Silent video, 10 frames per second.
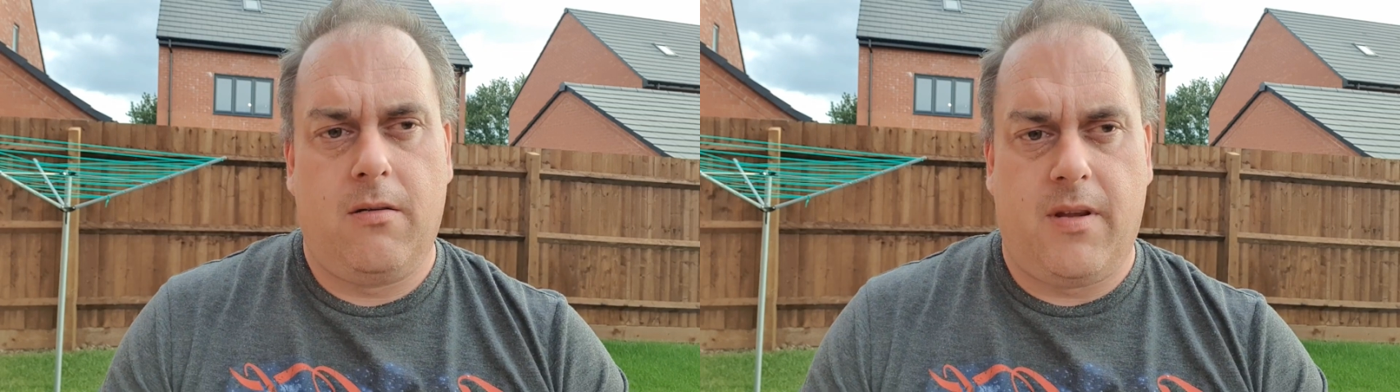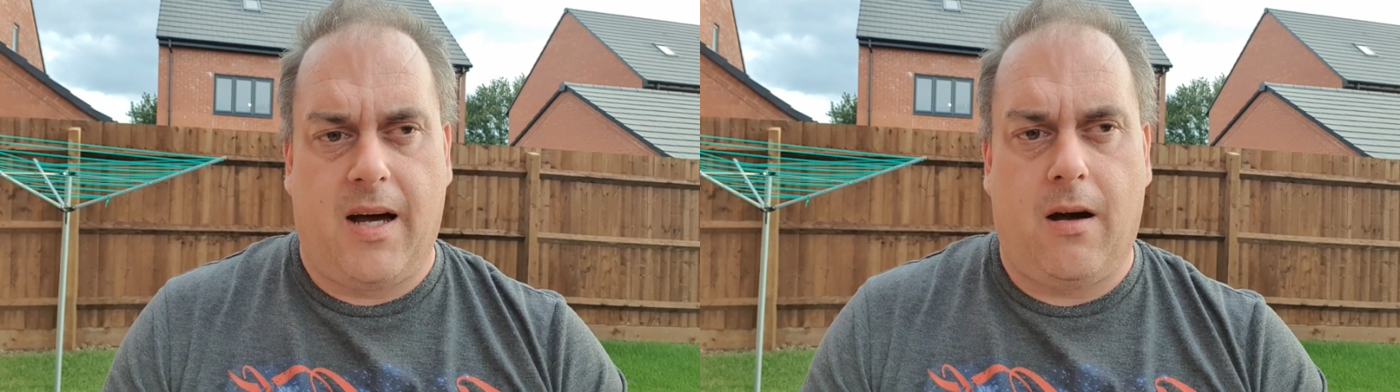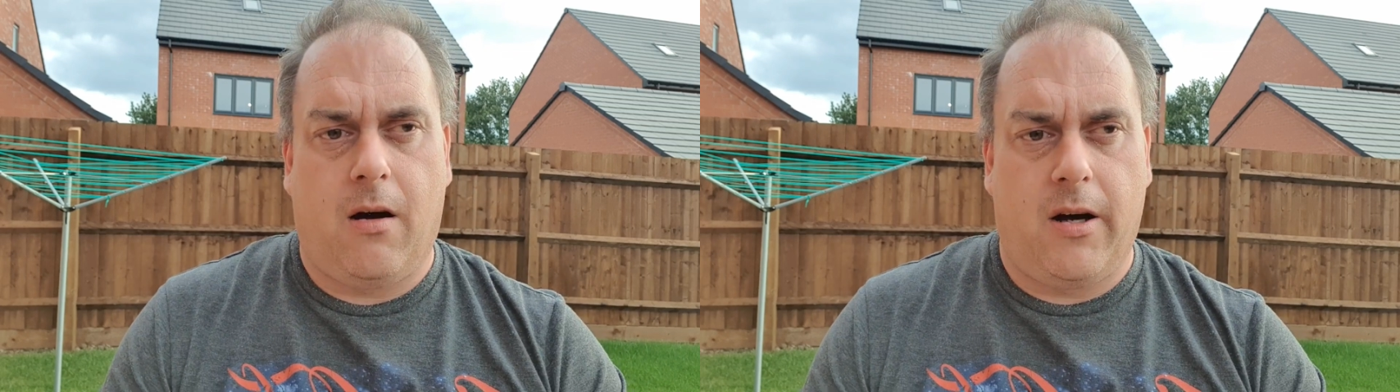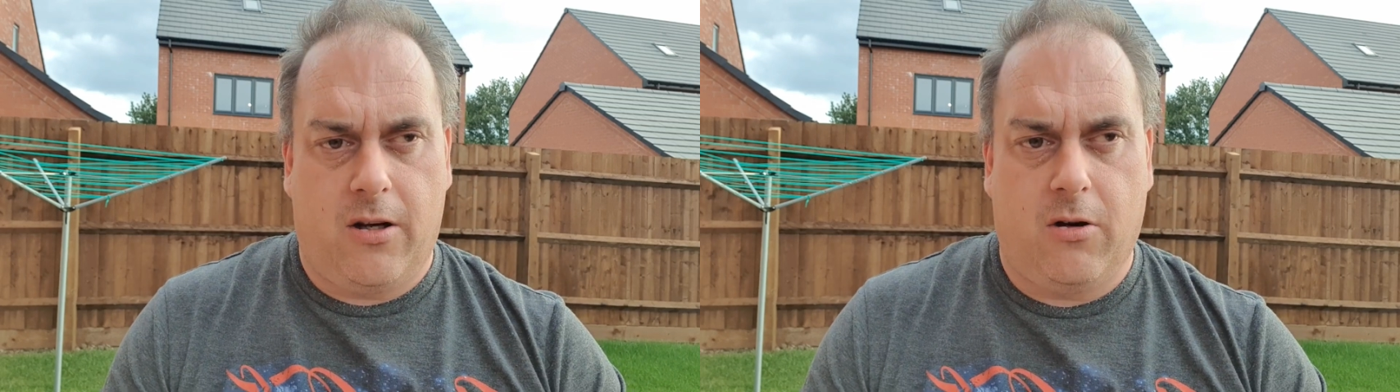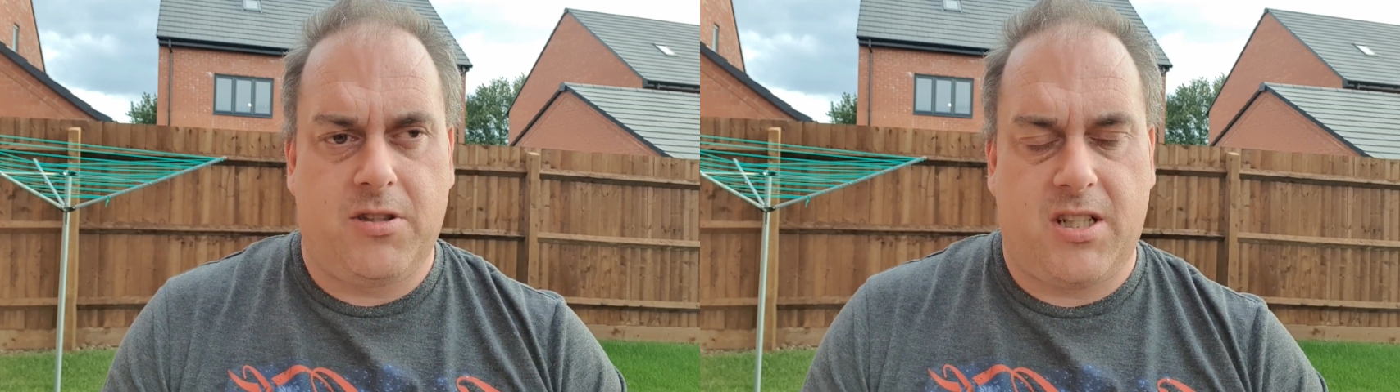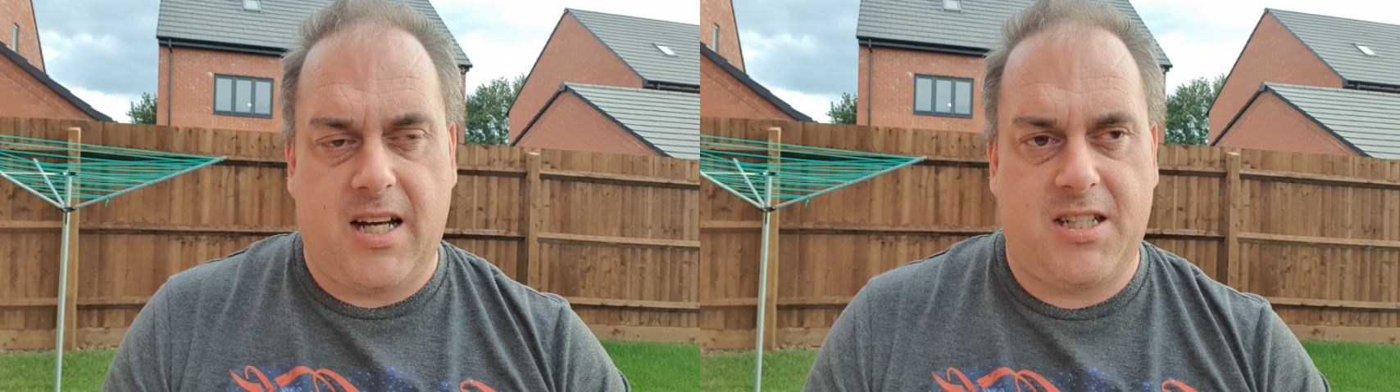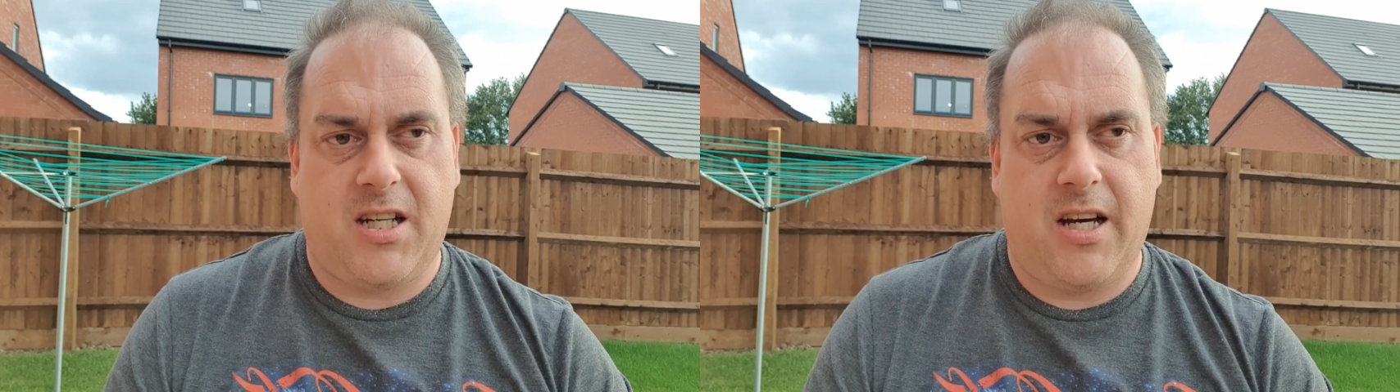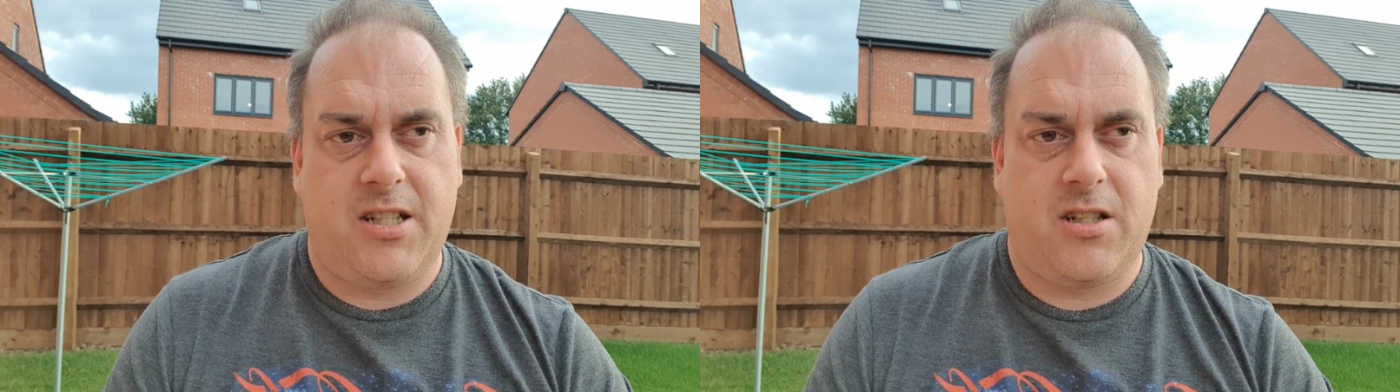that I got to that
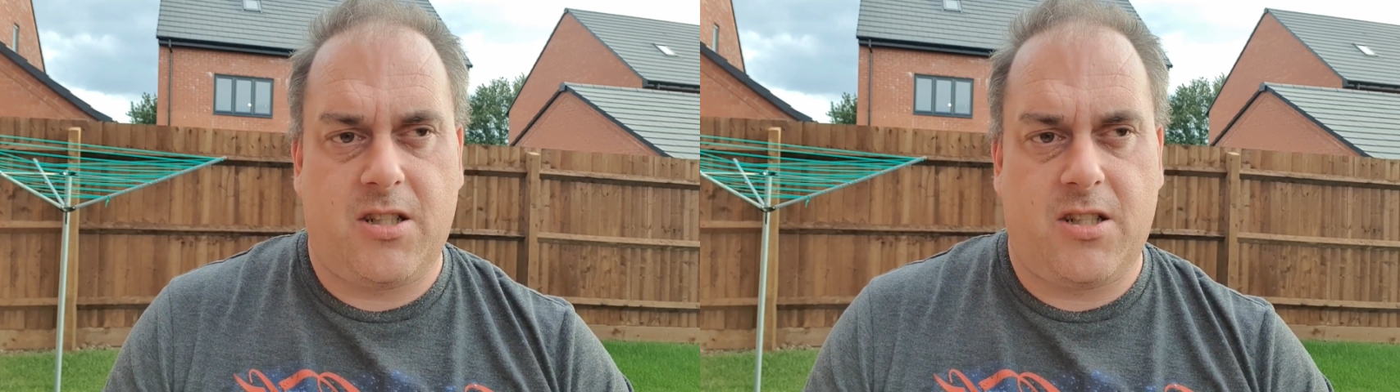stage.